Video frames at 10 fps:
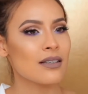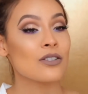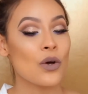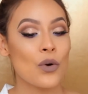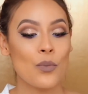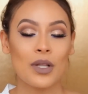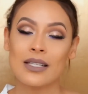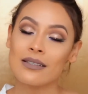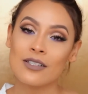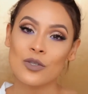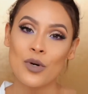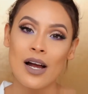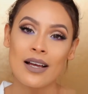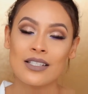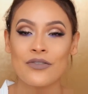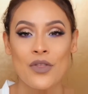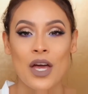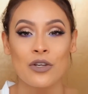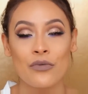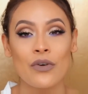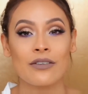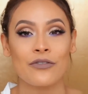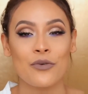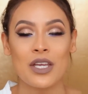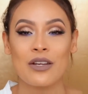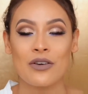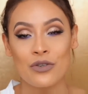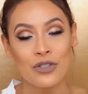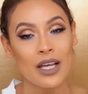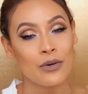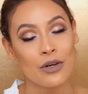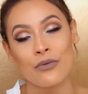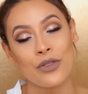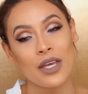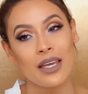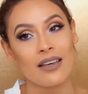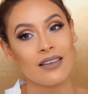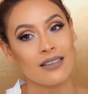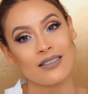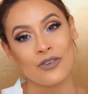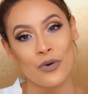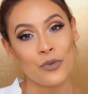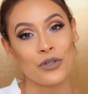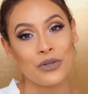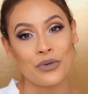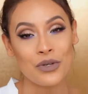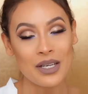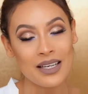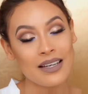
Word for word: So pleasantly surprised for that new find for me. You know, usually I would go with like a normal nude,